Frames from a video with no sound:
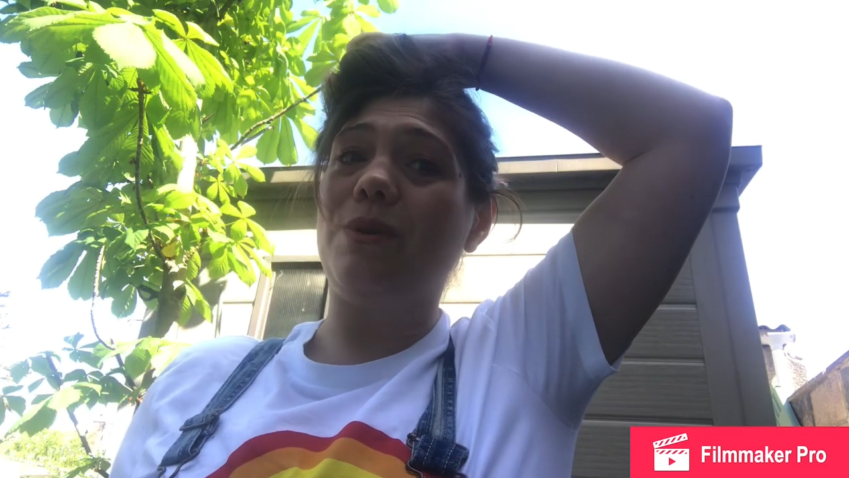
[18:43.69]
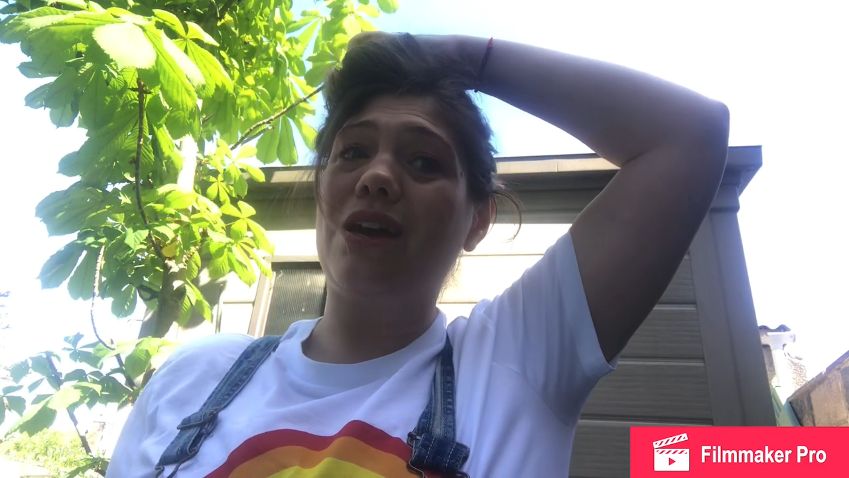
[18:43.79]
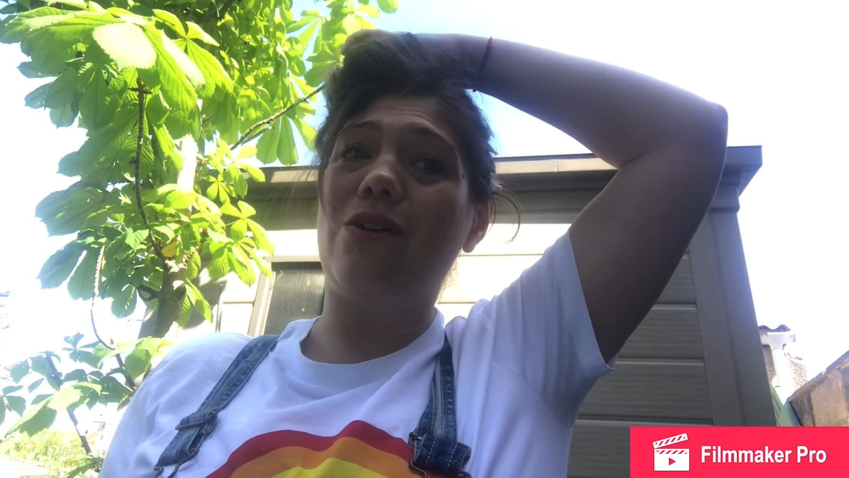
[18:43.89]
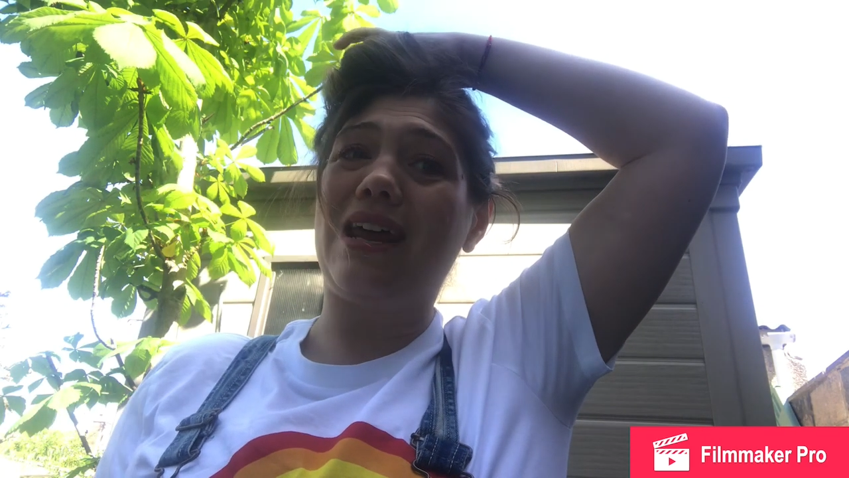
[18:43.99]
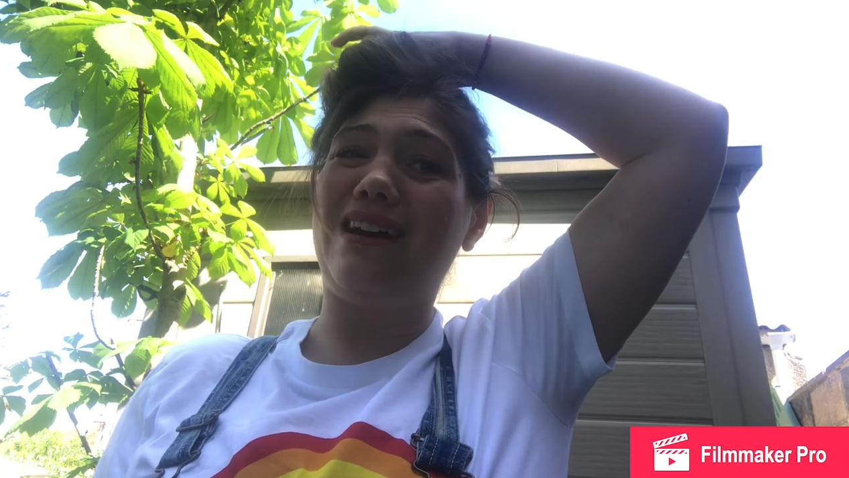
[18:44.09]

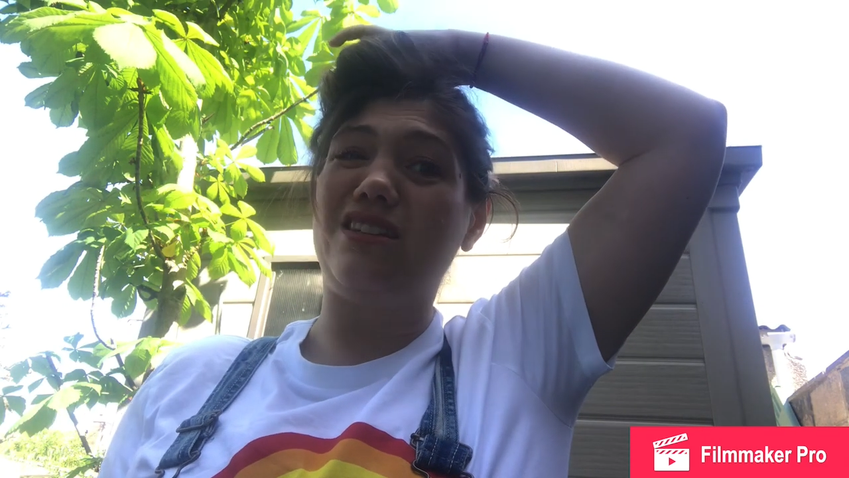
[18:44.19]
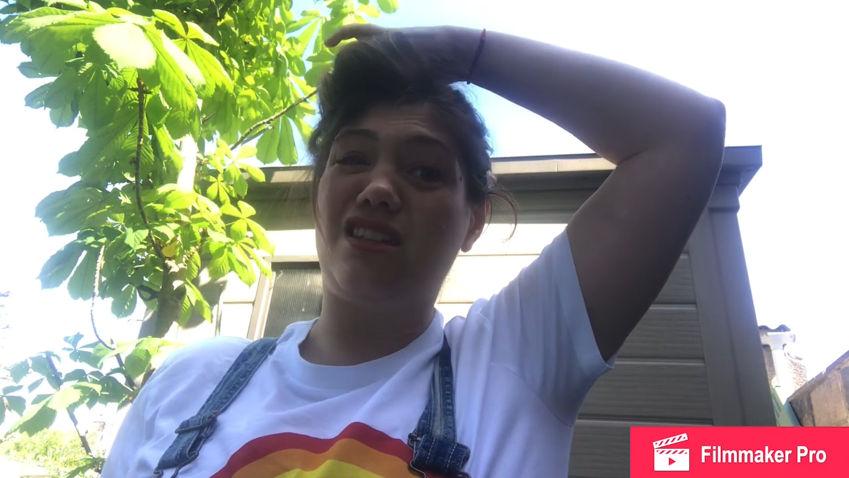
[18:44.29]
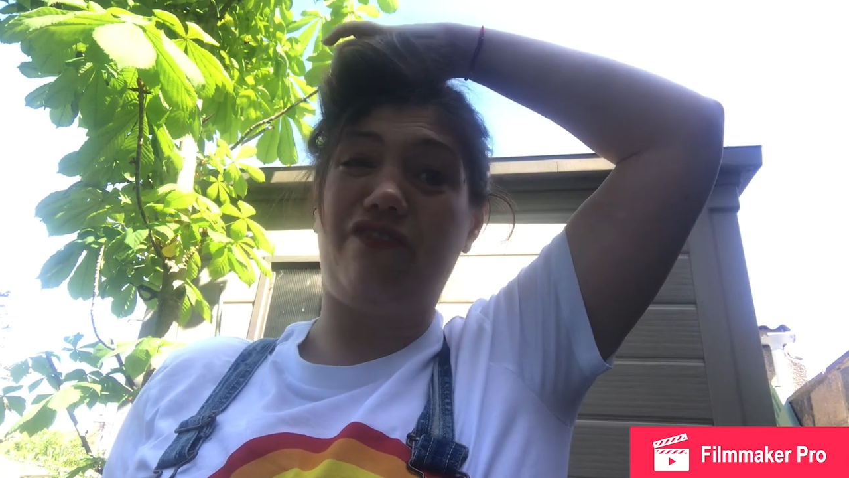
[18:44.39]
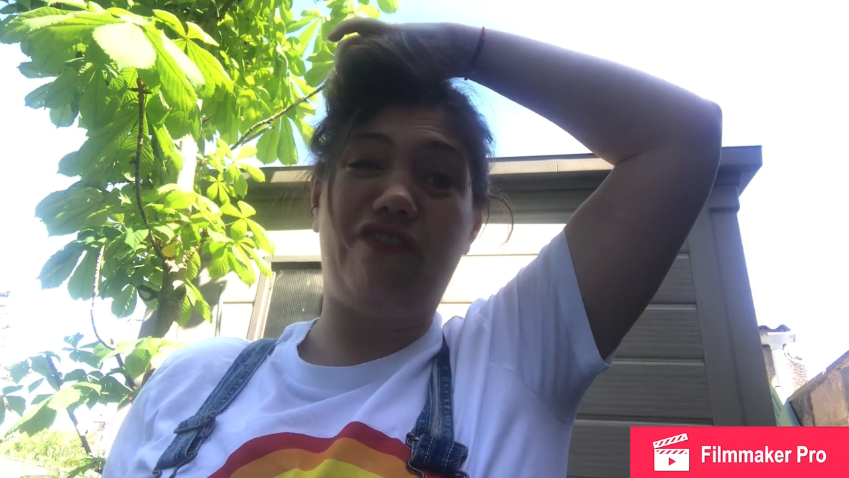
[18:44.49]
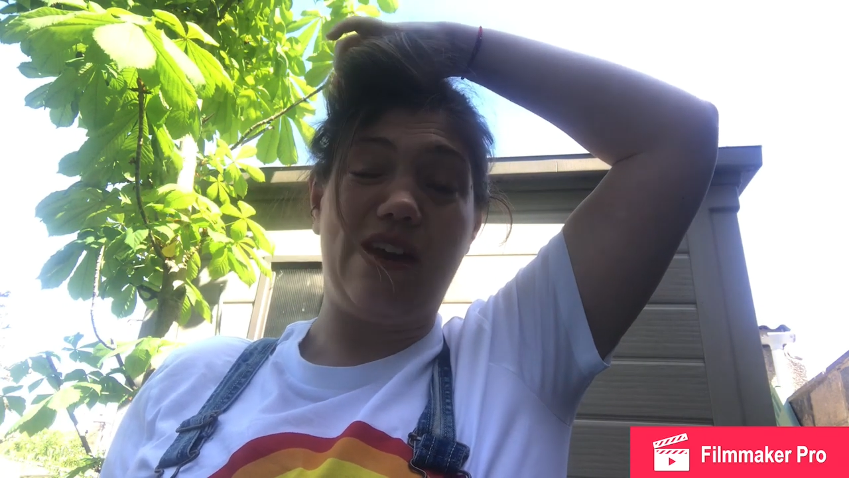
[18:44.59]
going out into
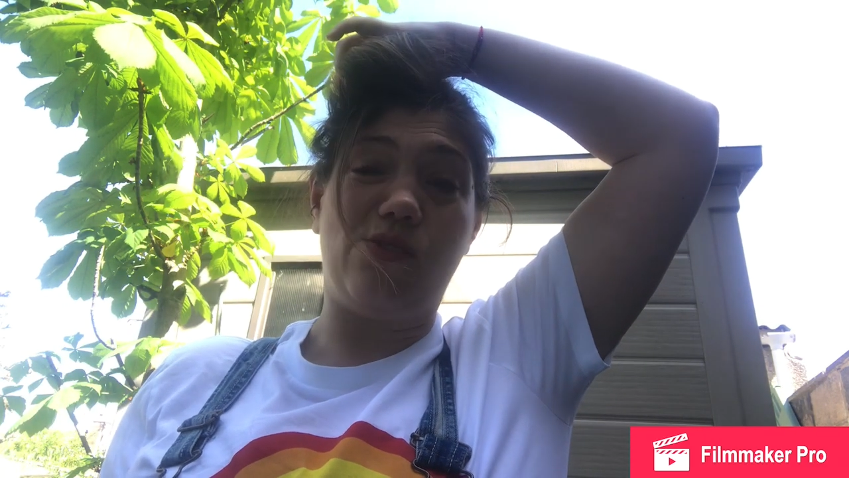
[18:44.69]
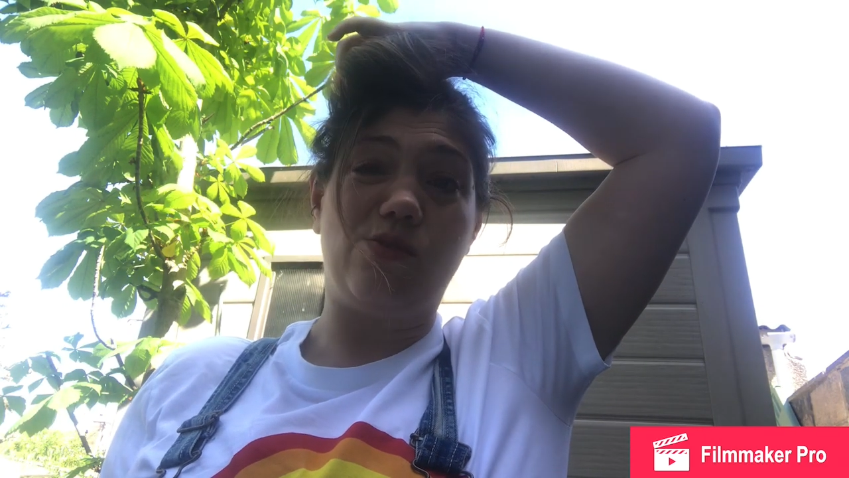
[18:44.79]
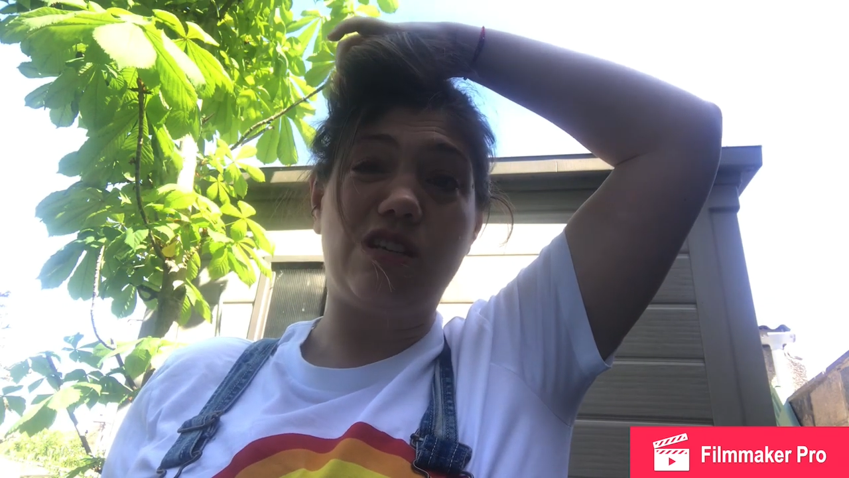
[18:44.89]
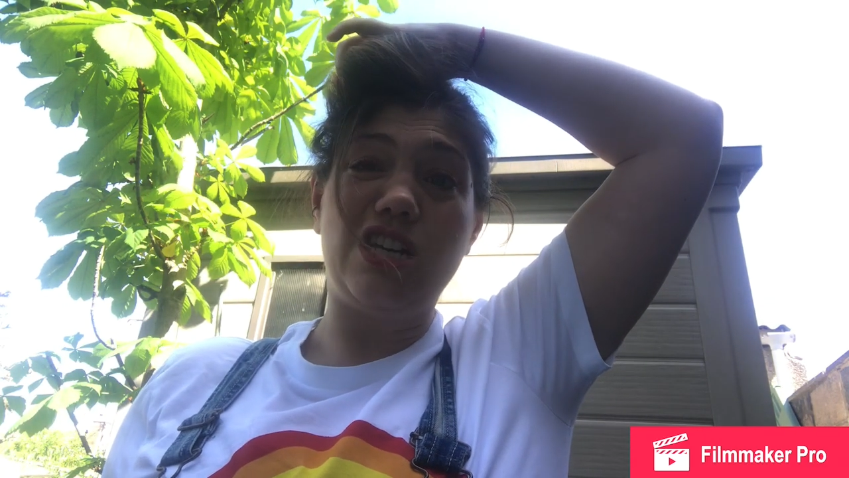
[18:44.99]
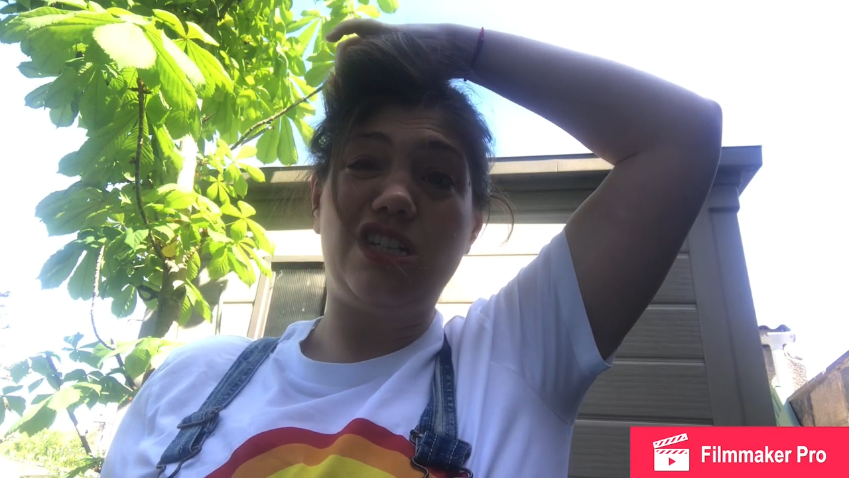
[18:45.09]
the field,